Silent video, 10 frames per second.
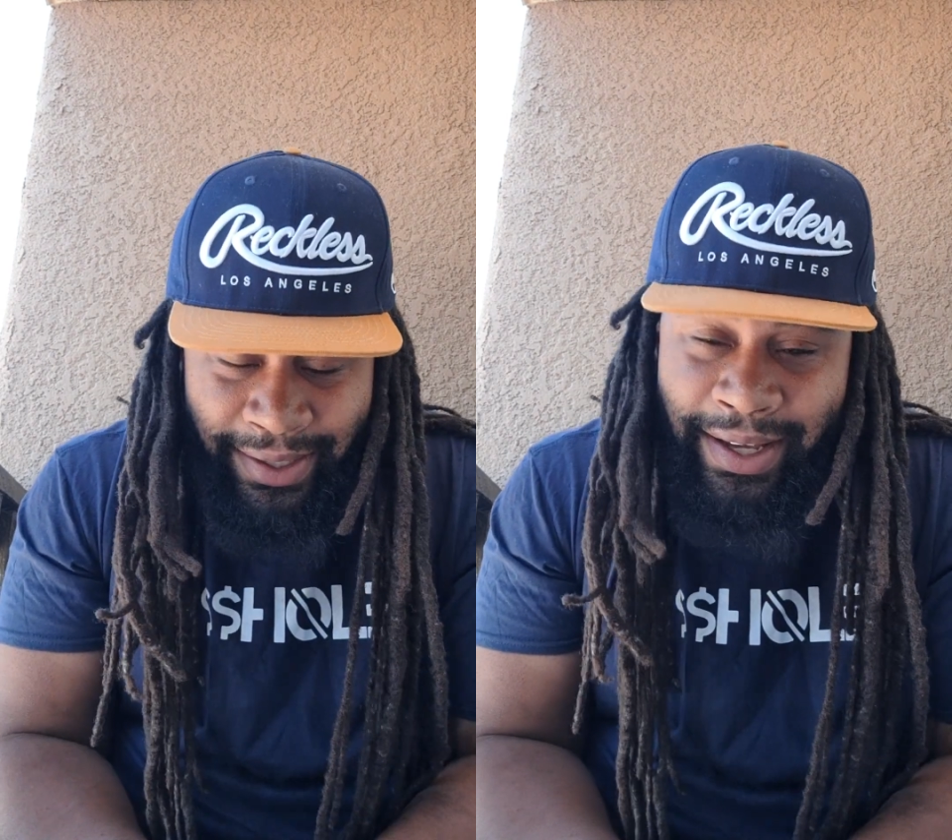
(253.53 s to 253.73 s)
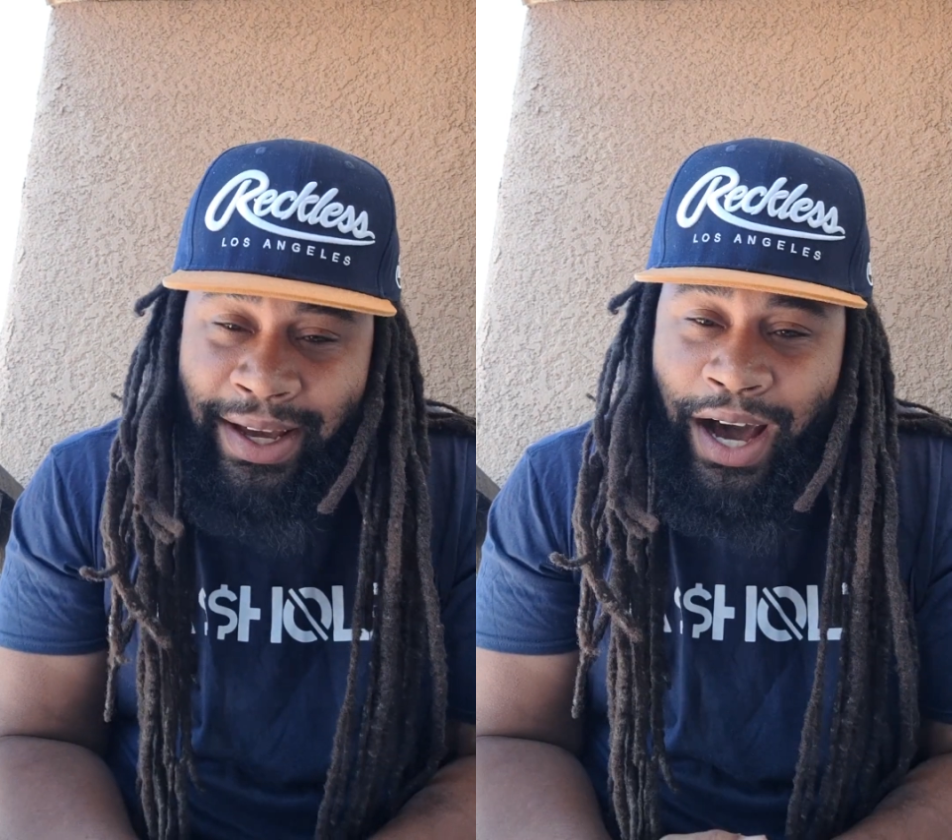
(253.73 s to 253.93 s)

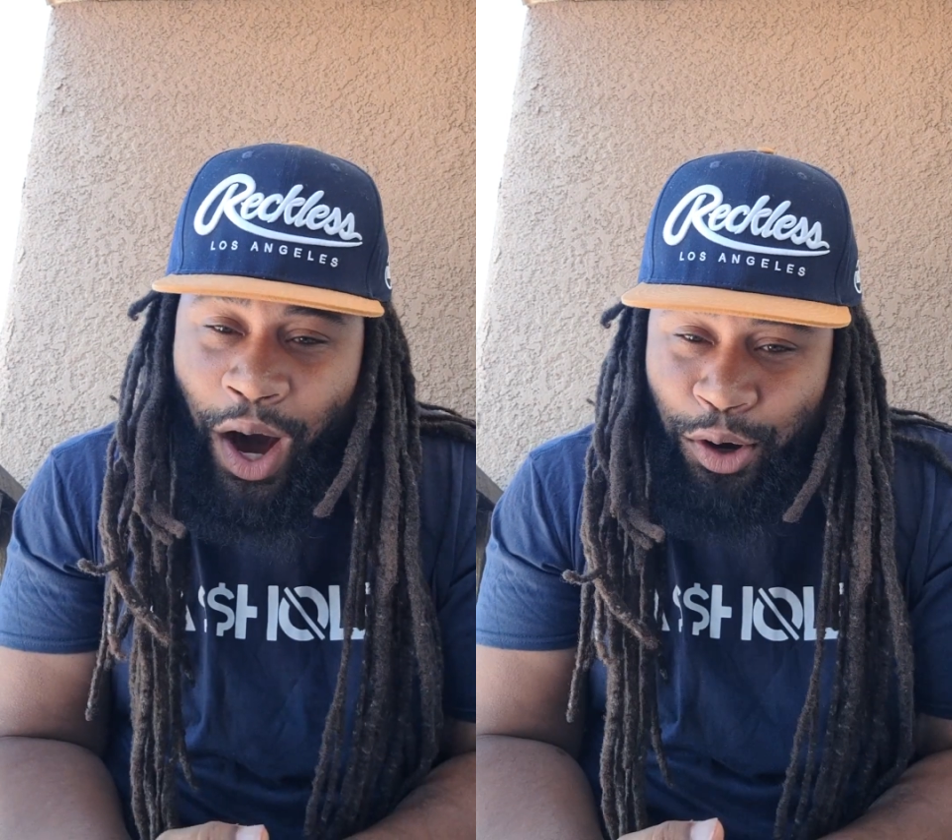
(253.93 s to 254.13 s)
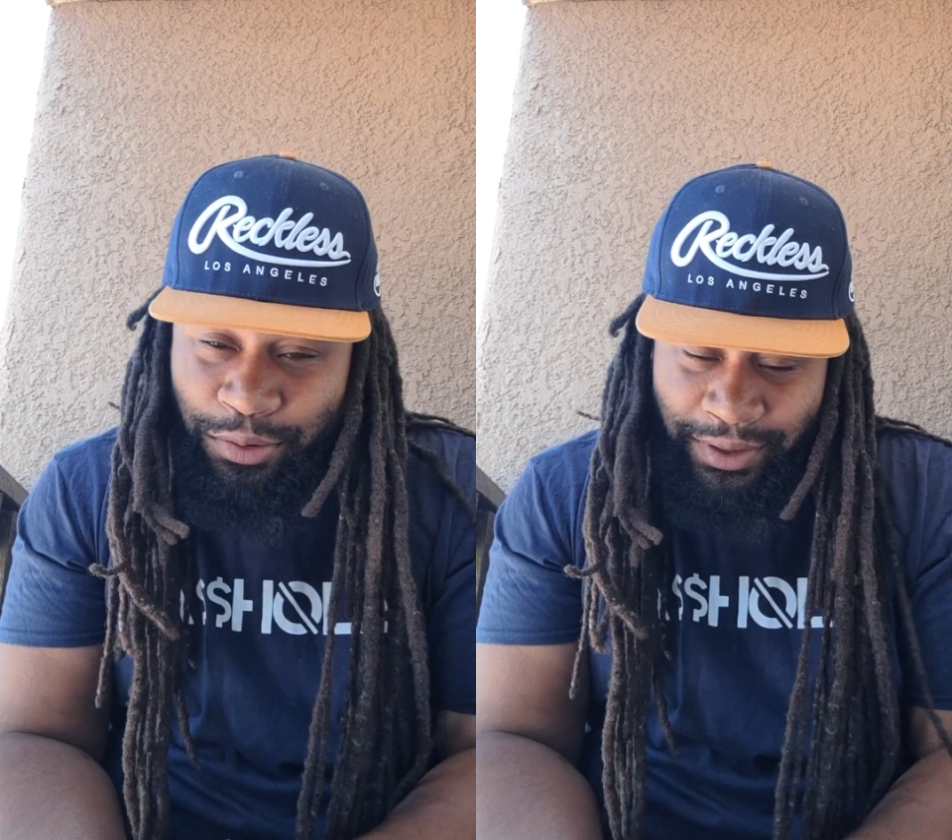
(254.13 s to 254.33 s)
the
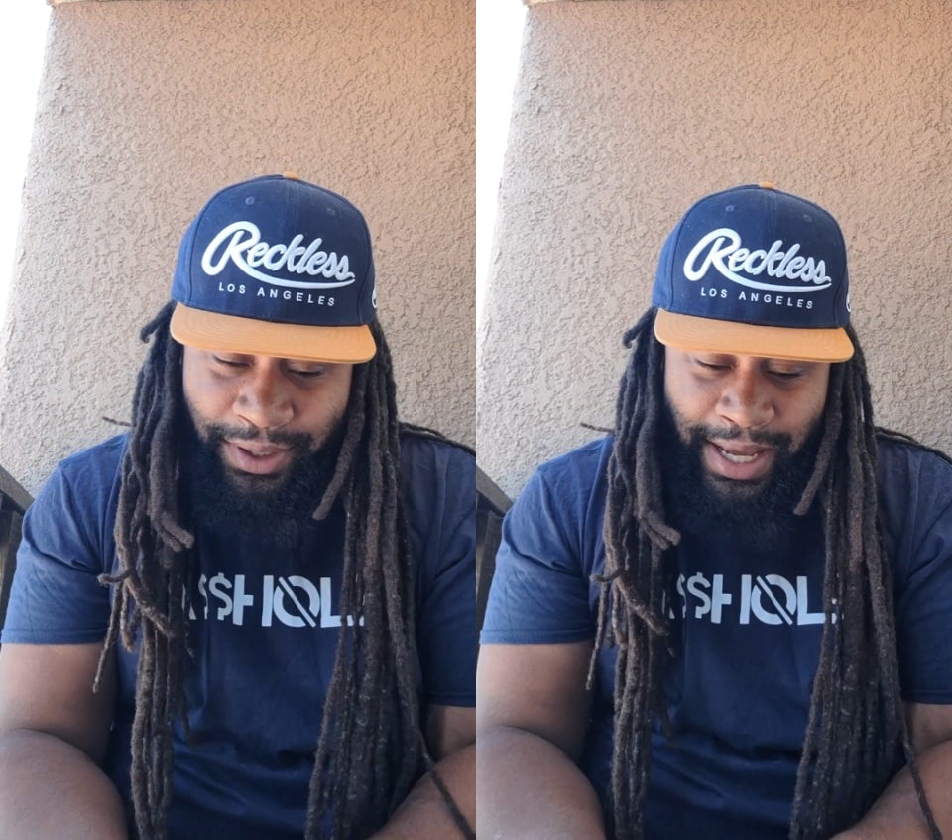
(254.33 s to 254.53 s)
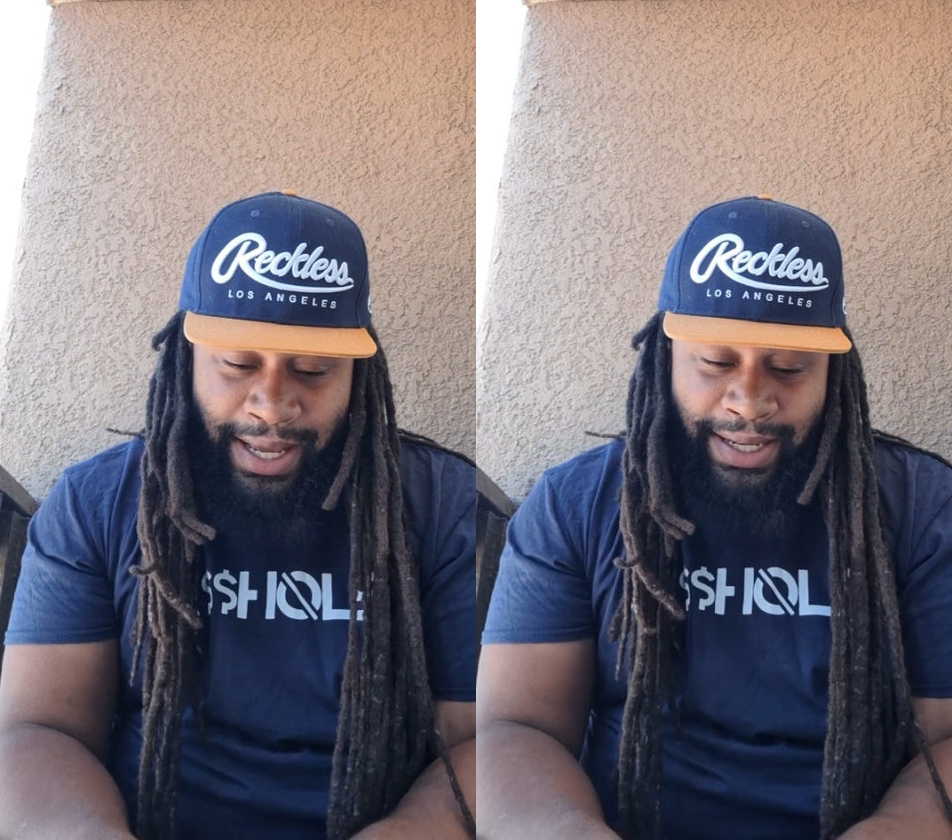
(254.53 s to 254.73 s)
GOAT,
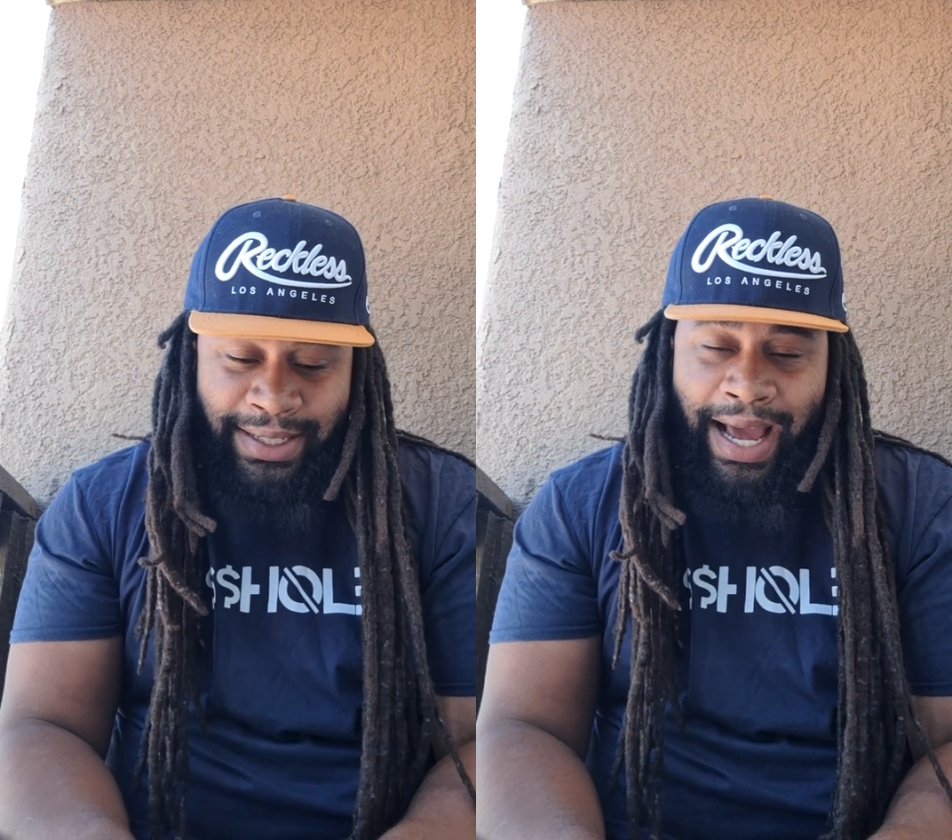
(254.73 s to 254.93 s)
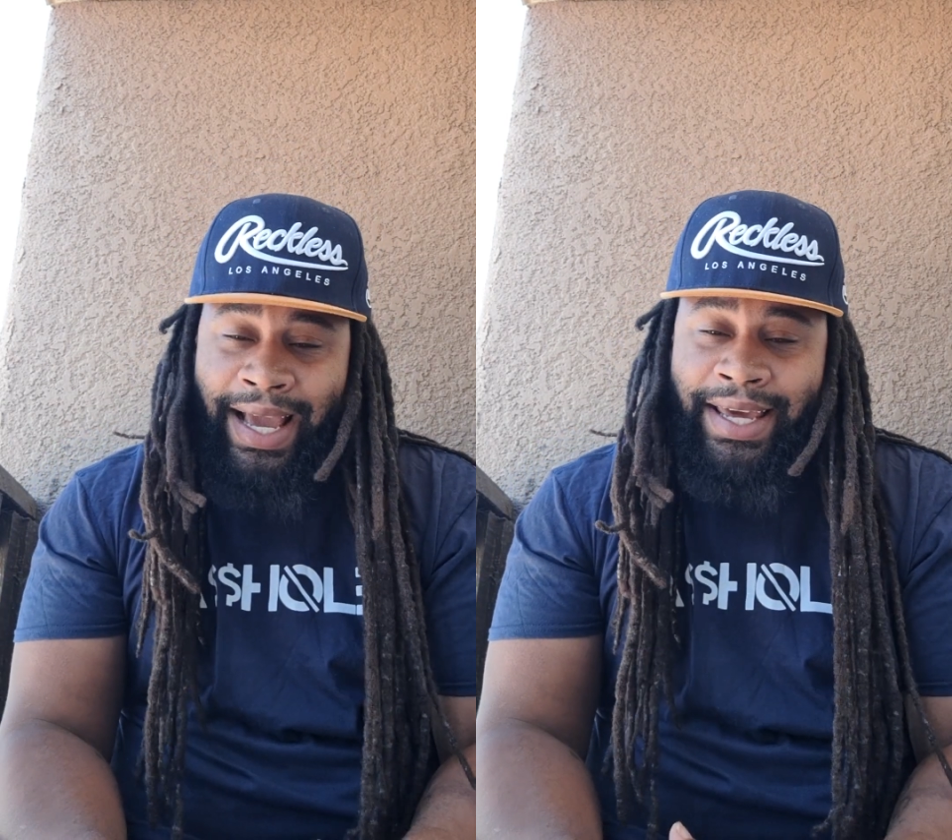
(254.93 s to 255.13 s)

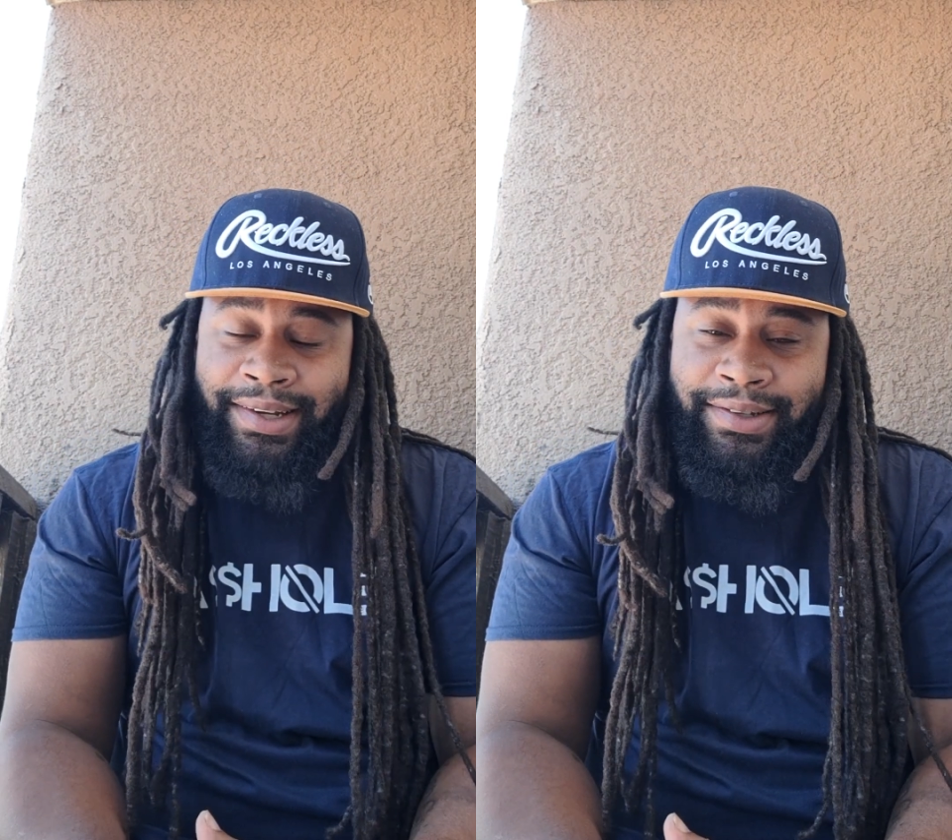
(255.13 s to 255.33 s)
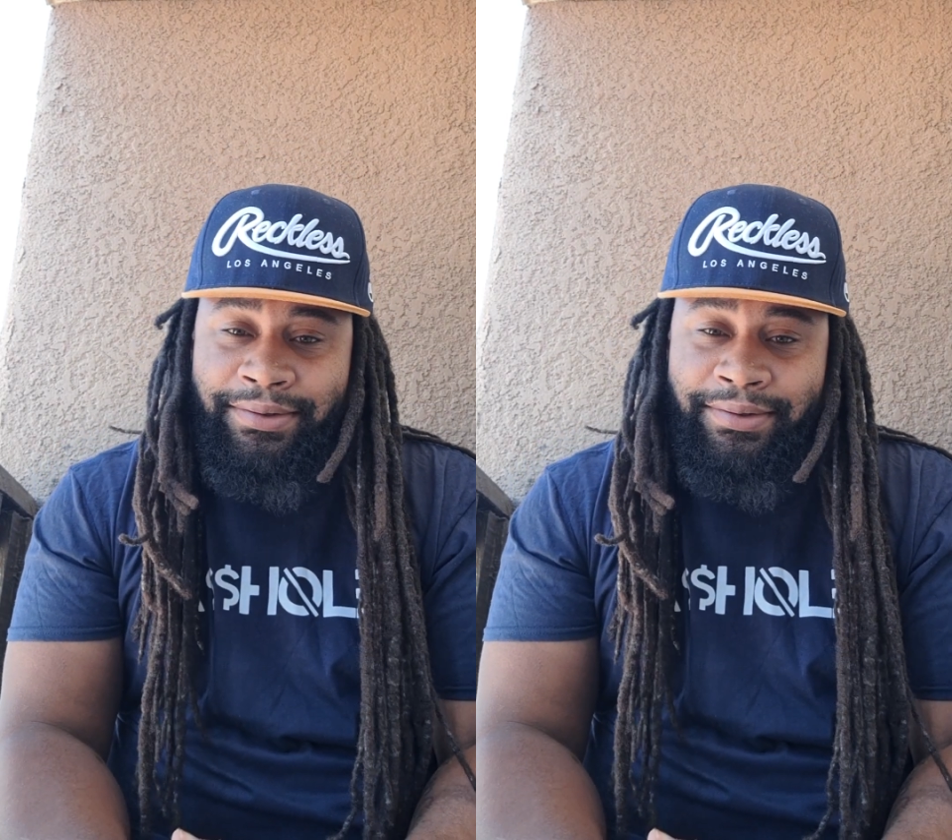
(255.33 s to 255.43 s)
Diana